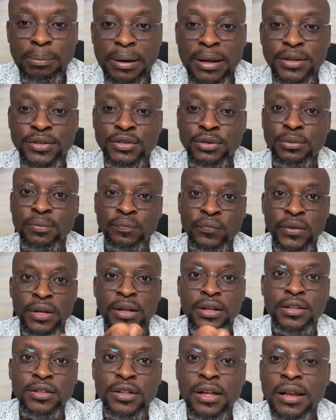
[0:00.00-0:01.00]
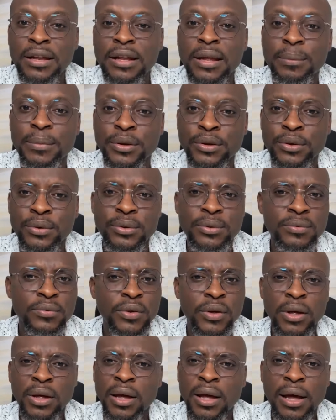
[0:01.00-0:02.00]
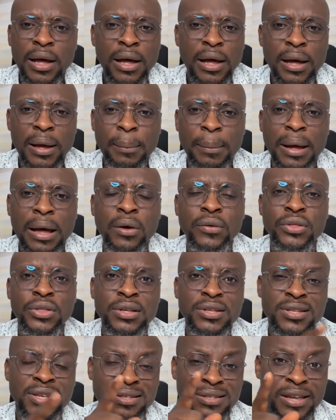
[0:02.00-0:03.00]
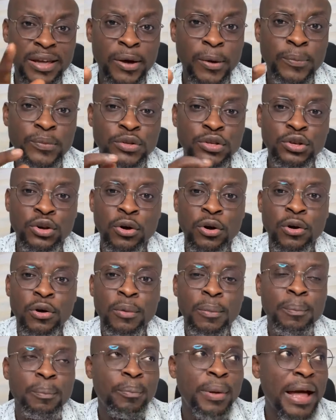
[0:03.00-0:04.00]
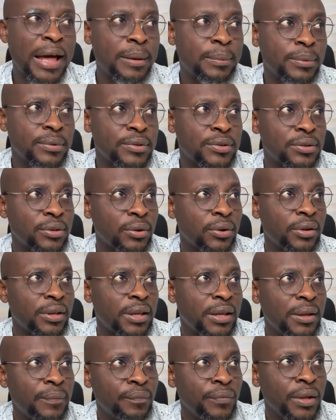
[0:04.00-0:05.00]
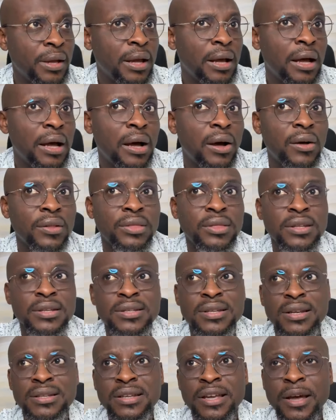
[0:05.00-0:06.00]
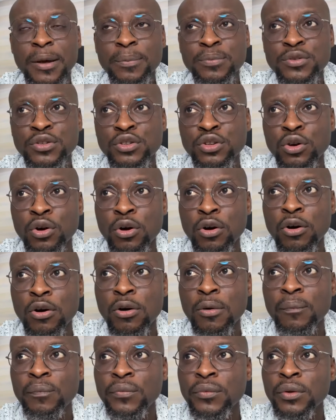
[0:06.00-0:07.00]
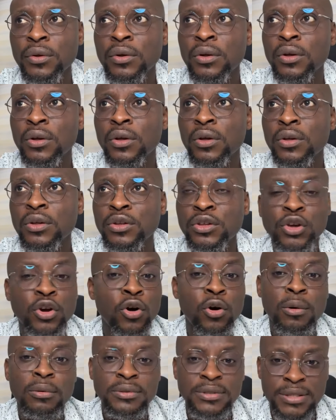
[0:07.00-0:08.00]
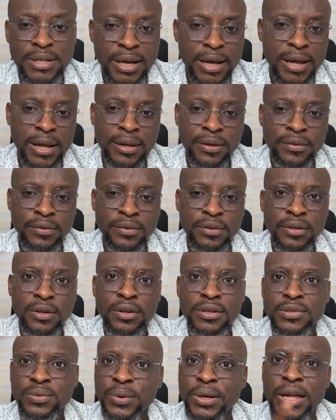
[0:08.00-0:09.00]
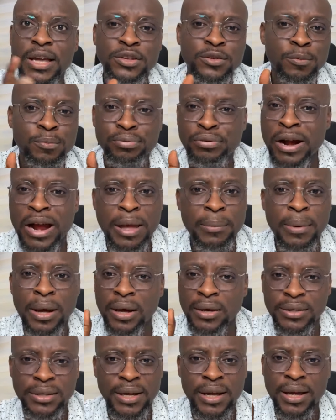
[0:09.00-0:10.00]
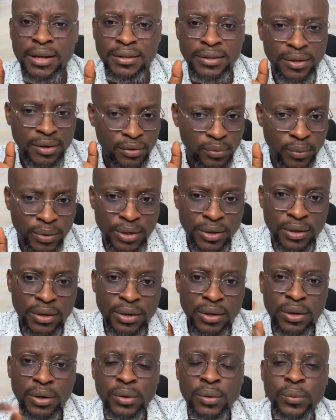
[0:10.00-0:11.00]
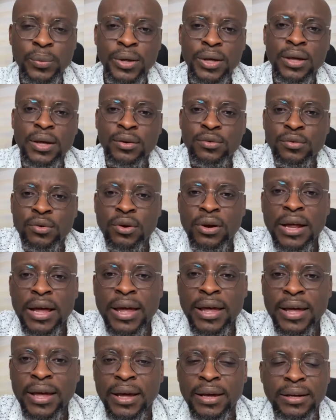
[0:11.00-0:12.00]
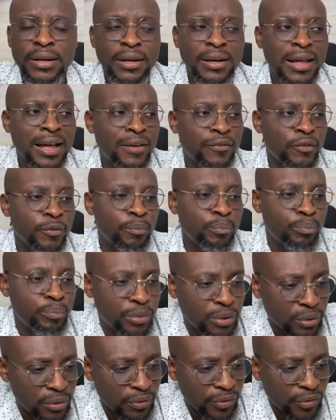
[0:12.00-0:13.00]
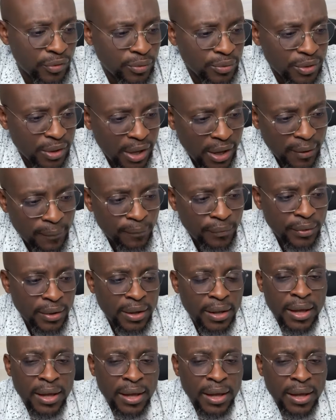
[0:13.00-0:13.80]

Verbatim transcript: will bless you. Yeah, let me know um, how this has helped your Bible study, how this has helped your your day, because we get to prime our day, and then we we can run ahead and have a beautiful day